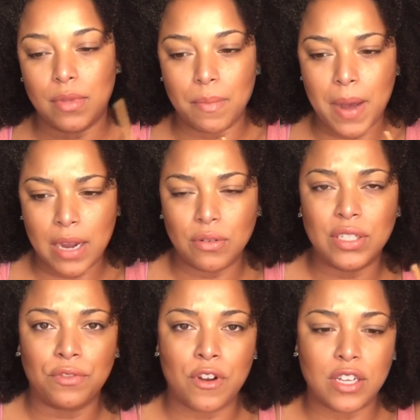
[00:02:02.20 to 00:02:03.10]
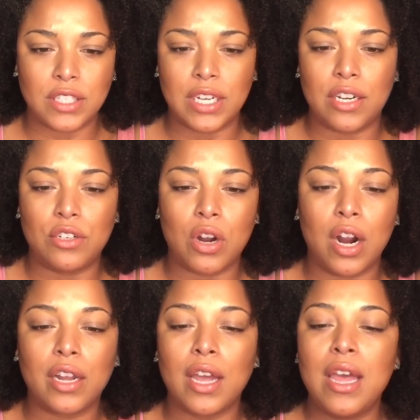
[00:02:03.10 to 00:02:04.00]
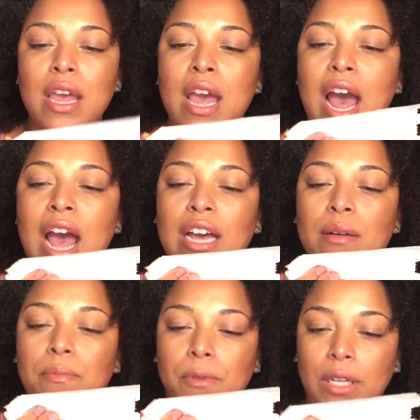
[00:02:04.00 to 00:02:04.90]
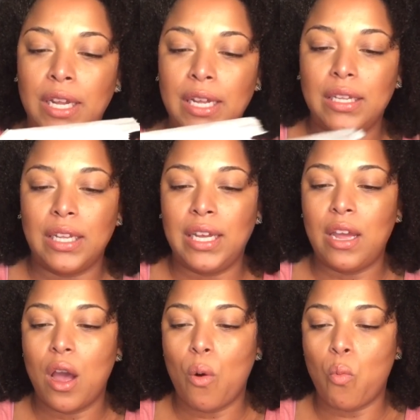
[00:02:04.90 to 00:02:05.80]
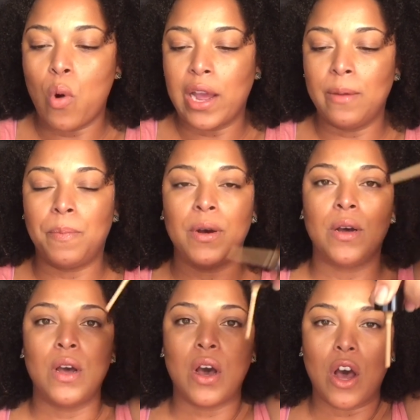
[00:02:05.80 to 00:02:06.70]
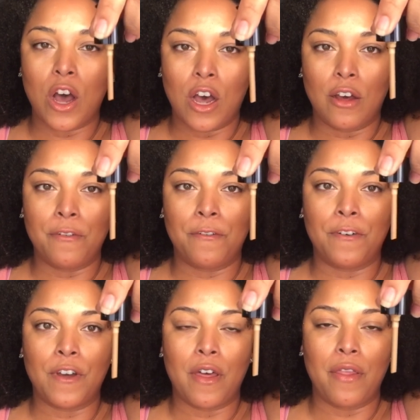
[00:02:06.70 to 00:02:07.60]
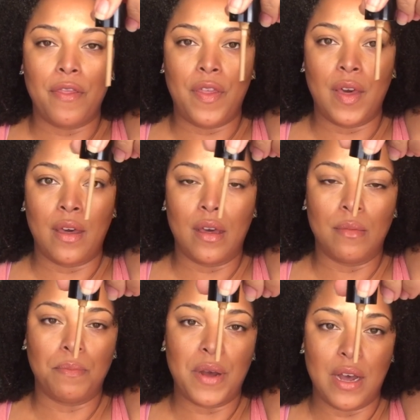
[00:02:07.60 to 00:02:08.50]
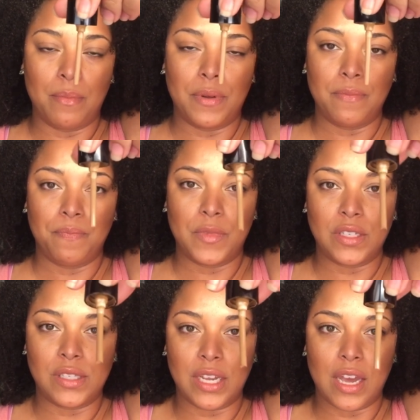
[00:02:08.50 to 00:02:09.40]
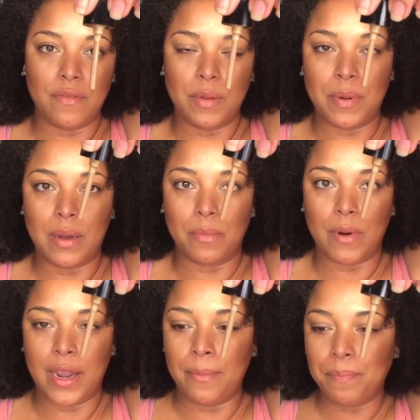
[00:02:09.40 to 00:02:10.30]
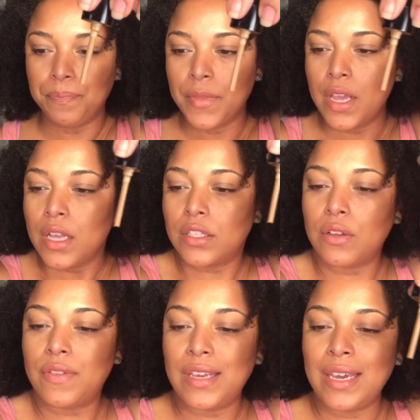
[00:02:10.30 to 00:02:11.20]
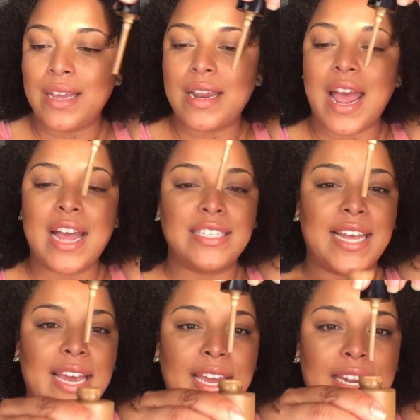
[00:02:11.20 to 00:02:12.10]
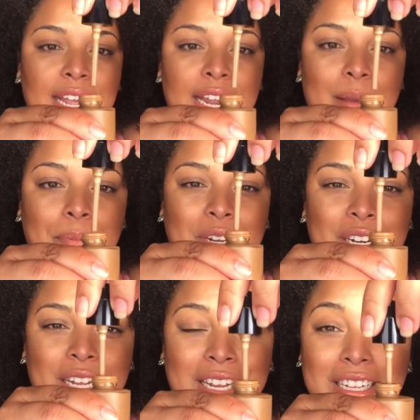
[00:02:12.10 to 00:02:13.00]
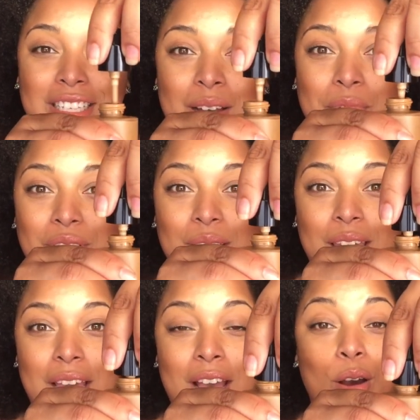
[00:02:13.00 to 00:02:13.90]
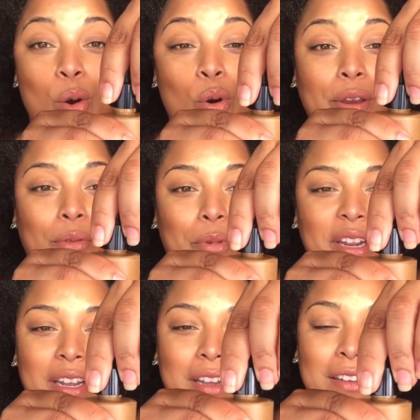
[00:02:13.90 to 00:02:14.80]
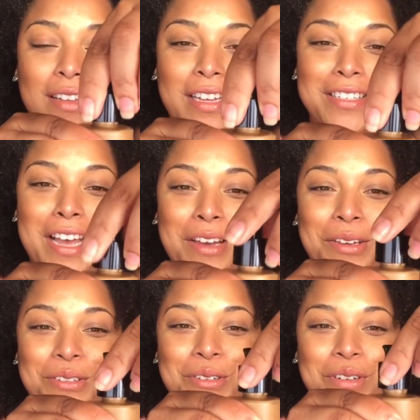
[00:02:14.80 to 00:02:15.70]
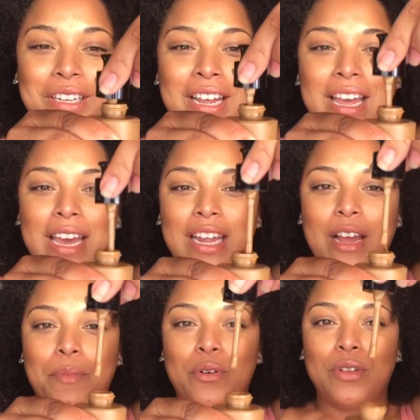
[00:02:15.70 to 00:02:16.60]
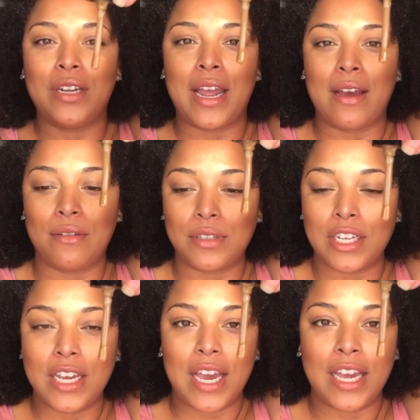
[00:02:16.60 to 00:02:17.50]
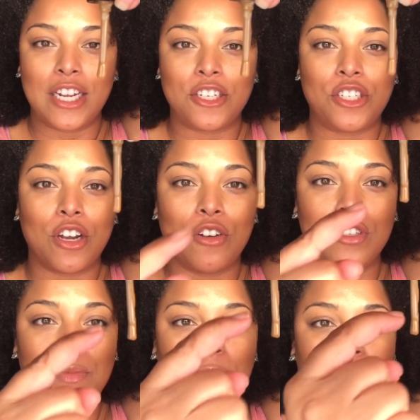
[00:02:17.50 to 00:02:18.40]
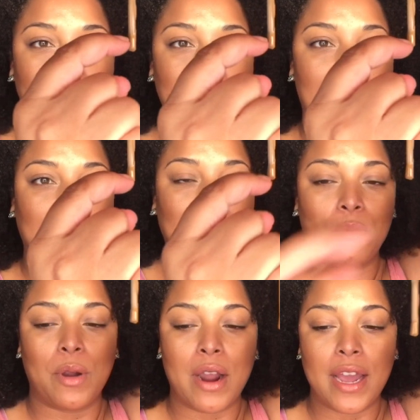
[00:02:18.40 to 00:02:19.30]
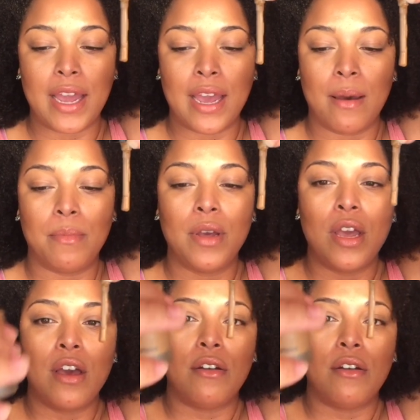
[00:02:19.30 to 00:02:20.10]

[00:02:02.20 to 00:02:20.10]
the bottle is frosted and dark. I completely wipe off the pump, the stick of the pump, right? So then I take it and I put it in. It's almost like an oil reading is how you do it. I pull it out and it shows me exactly where I am